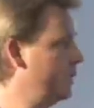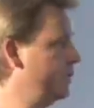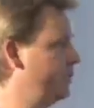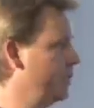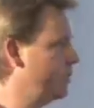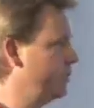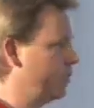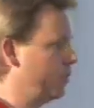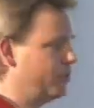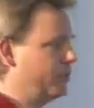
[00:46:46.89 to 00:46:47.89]
it just
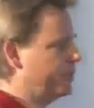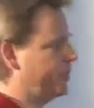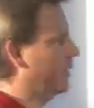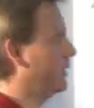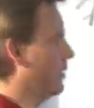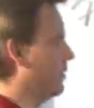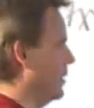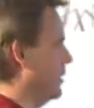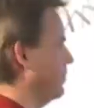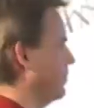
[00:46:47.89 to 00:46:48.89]
drops it
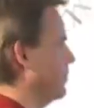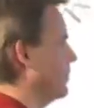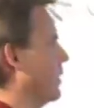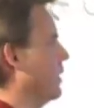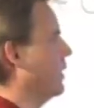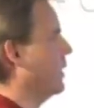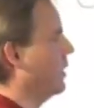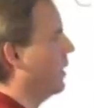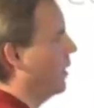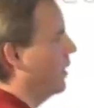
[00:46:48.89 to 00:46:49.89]
silently.
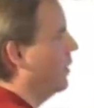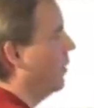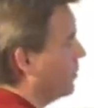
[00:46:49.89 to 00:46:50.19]
You